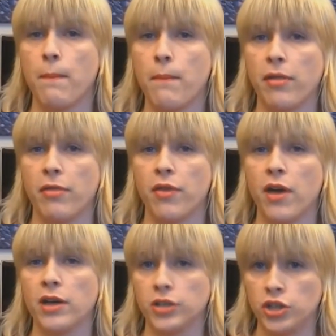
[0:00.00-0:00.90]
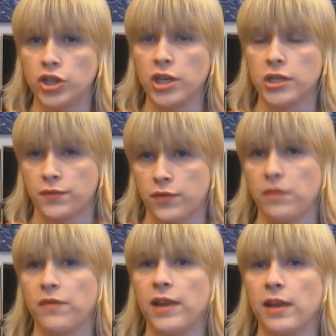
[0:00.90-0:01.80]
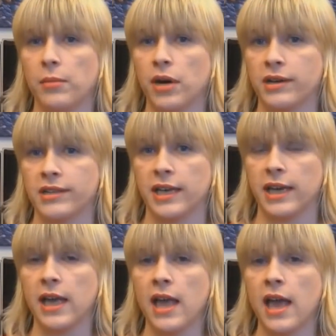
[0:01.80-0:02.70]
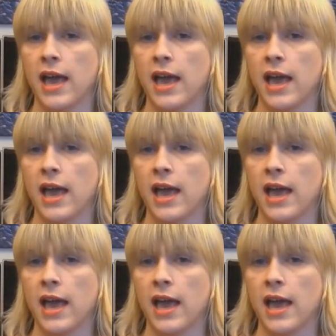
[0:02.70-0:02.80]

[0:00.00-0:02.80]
a month just from affiliate marketing,